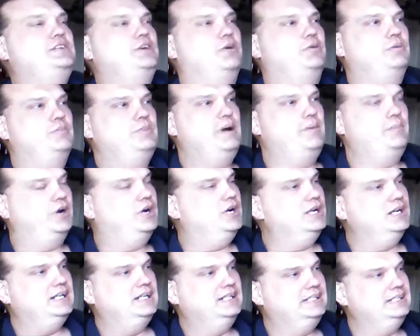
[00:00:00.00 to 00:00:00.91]
I don't
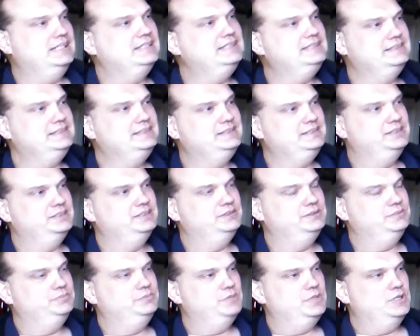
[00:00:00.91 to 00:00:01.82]
remember.
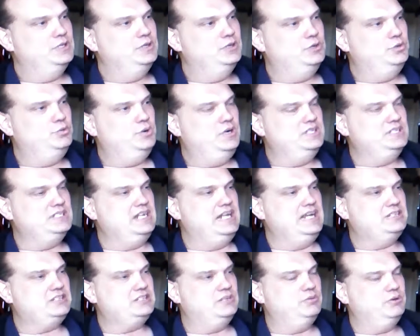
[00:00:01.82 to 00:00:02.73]
It was the
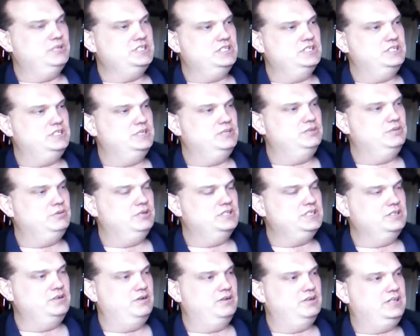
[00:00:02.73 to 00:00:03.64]
national. It wasn't Duke.
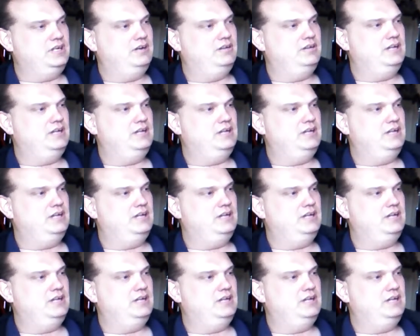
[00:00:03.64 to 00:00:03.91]
Wasn't North Carolina.